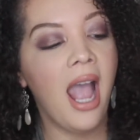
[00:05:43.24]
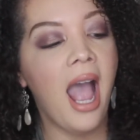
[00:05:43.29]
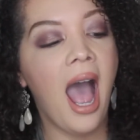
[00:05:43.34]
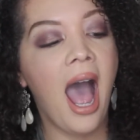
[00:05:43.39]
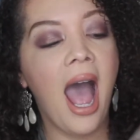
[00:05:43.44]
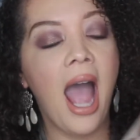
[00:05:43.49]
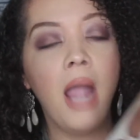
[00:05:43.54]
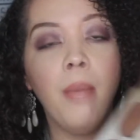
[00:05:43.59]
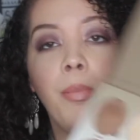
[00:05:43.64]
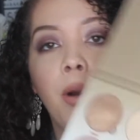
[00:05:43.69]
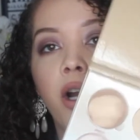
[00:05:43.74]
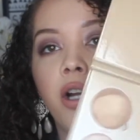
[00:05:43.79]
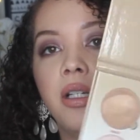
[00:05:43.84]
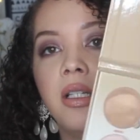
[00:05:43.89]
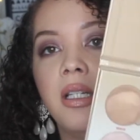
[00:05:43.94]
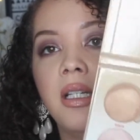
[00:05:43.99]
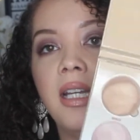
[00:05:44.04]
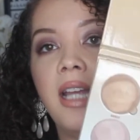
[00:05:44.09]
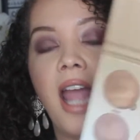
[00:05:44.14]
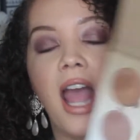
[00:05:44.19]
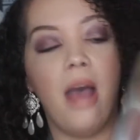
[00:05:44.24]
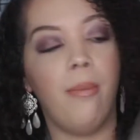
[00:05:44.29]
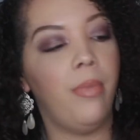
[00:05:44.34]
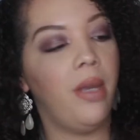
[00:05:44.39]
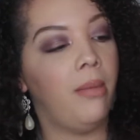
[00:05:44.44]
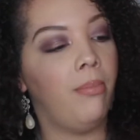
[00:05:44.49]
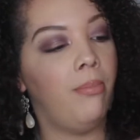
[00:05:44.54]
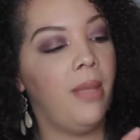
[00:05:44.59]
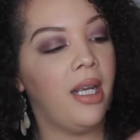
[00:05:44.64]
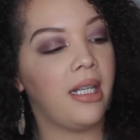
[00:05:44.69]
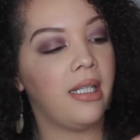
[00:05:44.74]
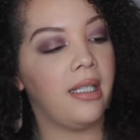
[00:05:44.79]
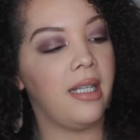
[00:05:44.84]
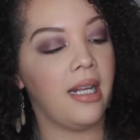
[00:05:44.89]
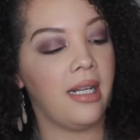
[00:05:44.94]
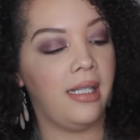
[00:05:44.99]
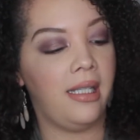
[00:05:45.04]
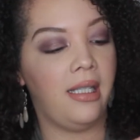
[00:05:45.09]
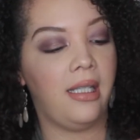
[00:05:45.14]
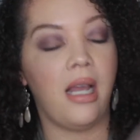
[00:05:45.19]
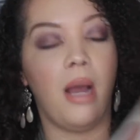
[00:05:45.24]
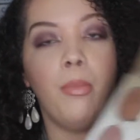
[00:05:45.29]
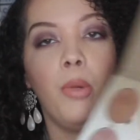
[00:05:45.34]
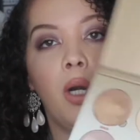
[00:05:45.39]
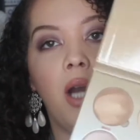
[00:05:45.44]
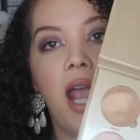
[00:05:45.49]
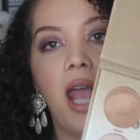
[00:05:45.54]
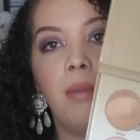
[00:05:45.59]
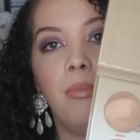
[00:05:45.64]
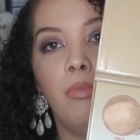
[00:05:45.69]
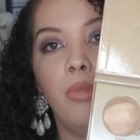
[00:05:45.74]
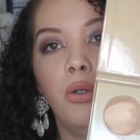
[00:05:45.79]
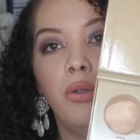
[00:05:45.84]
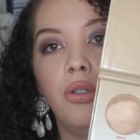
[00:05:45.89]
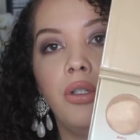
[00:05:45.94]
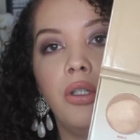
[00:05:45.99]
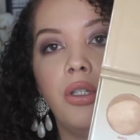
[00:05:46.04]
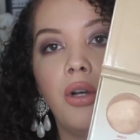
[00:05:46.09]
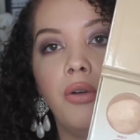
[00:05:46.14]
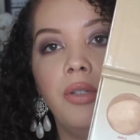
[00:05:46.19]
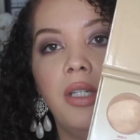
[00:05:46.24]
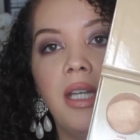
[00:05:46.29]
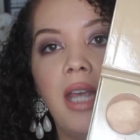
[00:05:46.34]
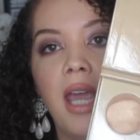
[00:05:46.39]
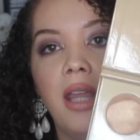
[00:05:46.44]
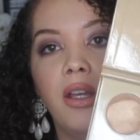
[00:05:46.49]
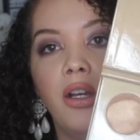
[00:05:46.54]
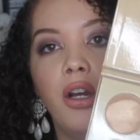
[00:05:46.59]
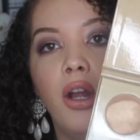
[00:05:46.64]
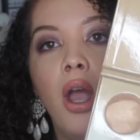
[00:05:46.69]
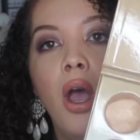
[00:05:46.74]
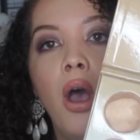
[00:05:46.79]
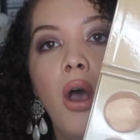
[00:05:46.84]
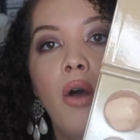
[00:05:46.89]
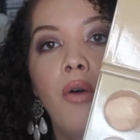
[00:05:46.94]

I personally have been mixing Summer and Moonstone together